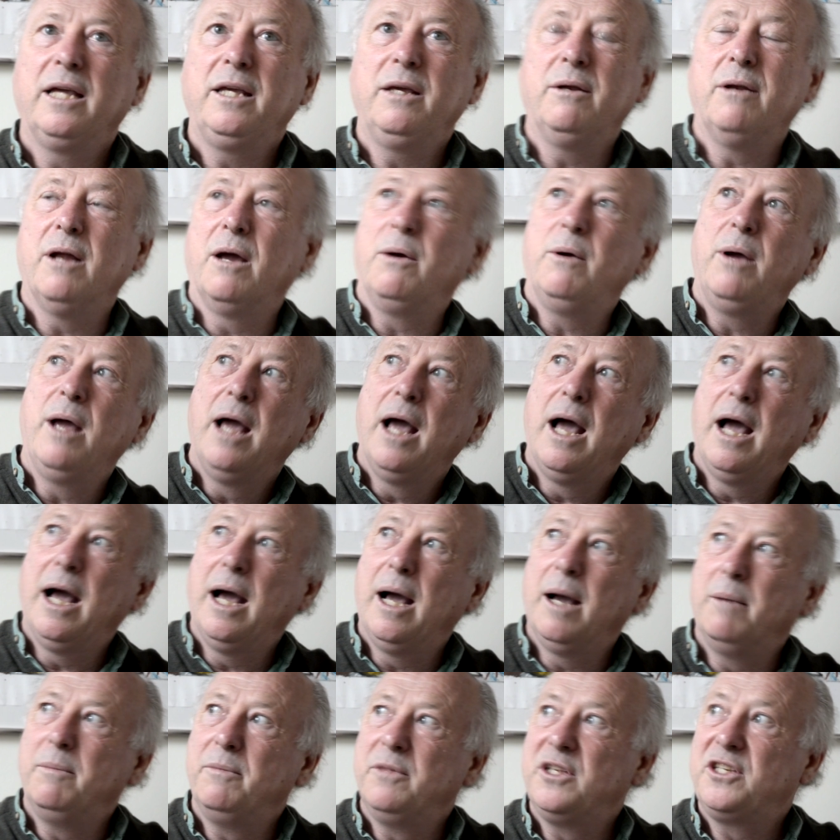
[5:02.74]

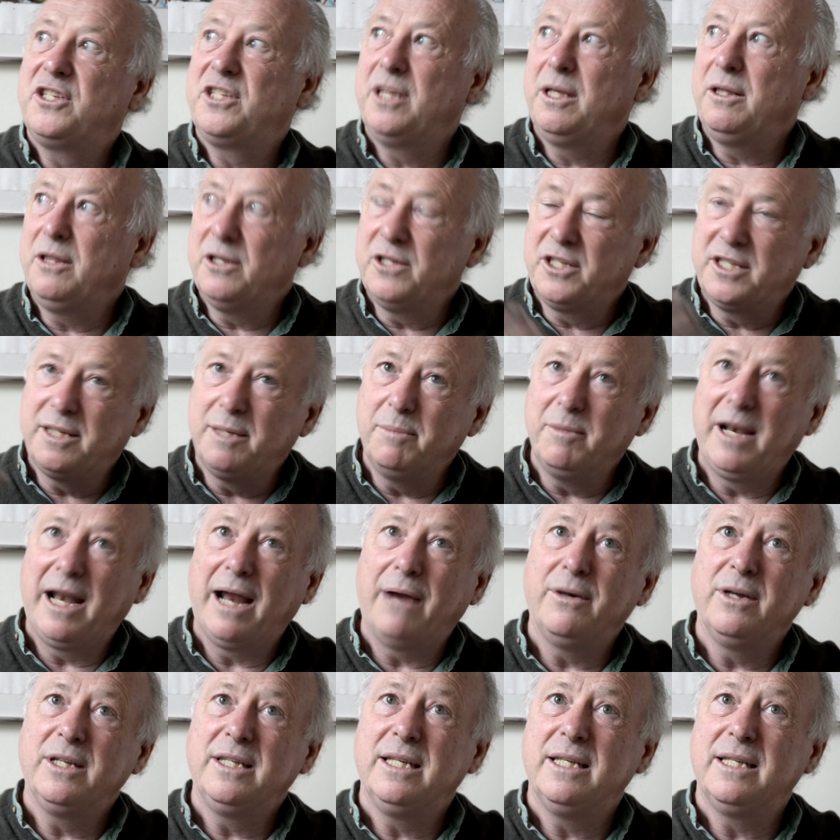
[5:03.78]
There's
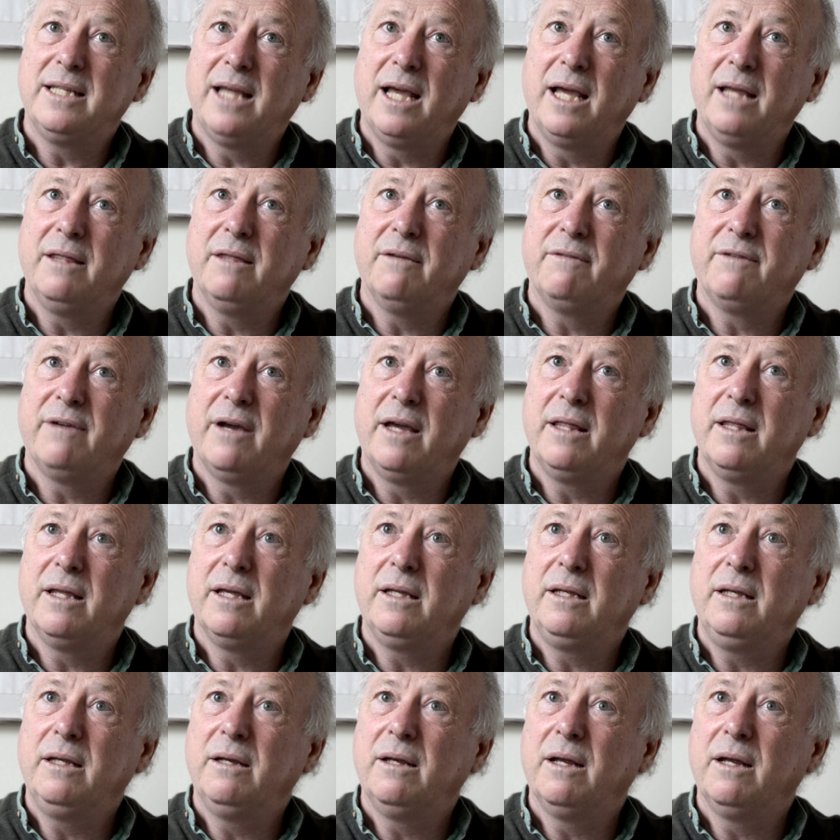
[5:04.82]
similarities there in the fact that